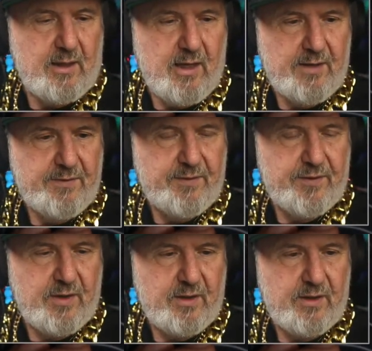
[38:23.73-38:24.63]

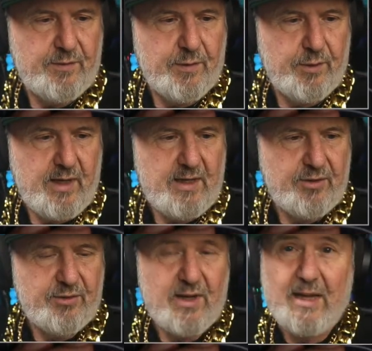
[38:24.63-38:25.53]
Life
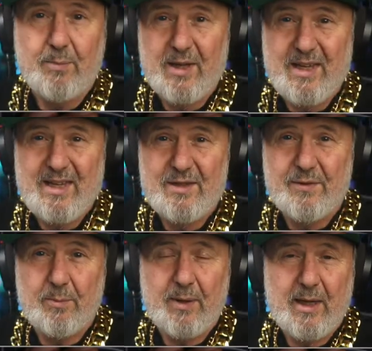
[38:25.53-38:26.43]
4838Ps
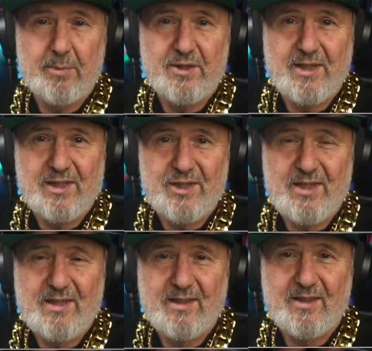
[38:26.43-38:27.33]
from Power Plus
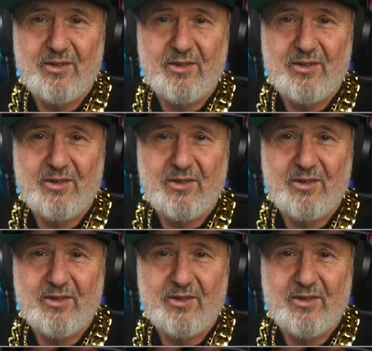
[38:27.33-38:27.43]
Energy.